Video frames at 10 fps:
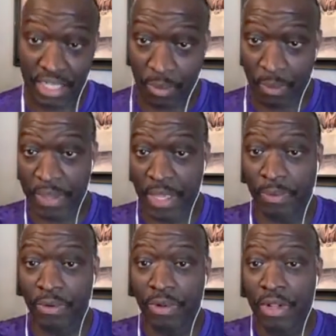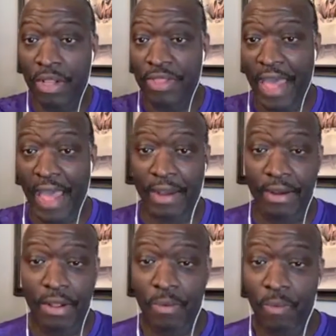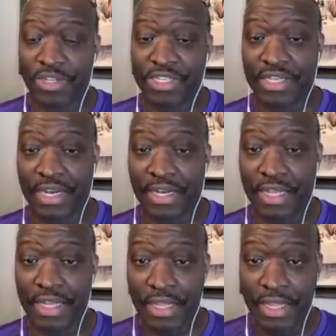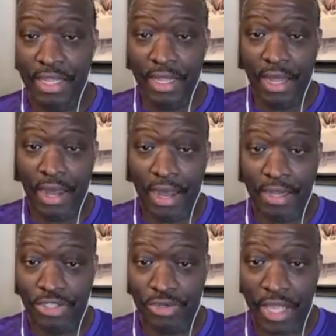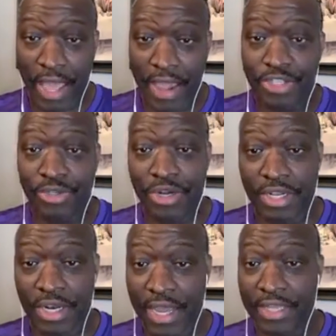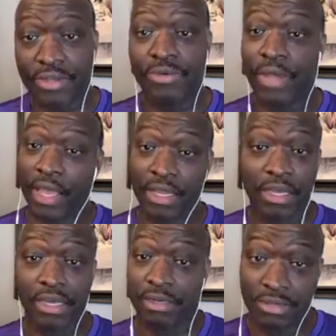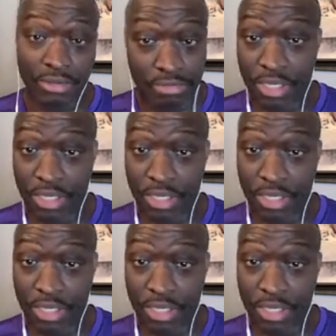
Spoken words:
There were people that were suddenly, Julie Harris, you learned it in high school. Hey, good.